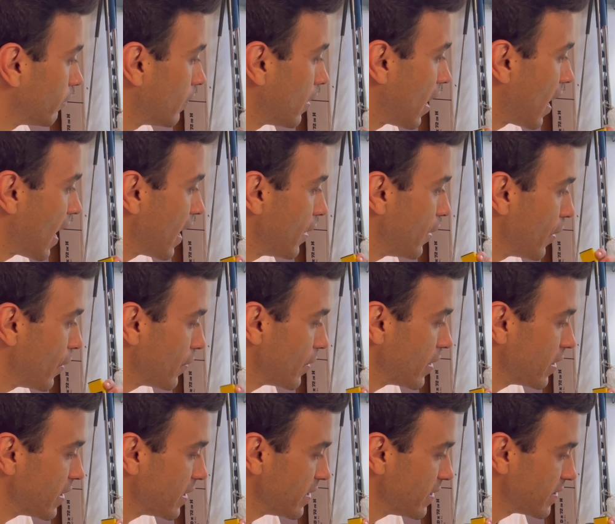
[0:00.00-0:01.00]
I know that
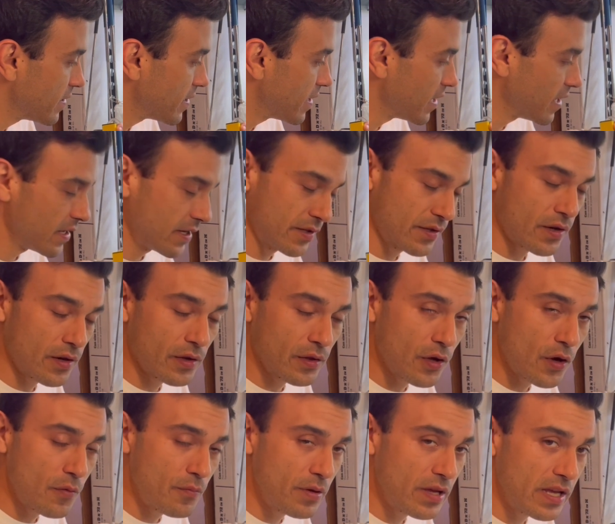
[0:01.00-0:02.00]
these things are
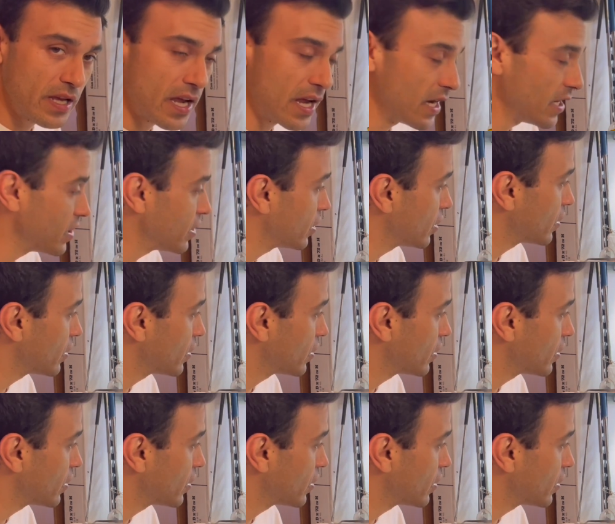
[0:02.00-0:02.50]
low pH,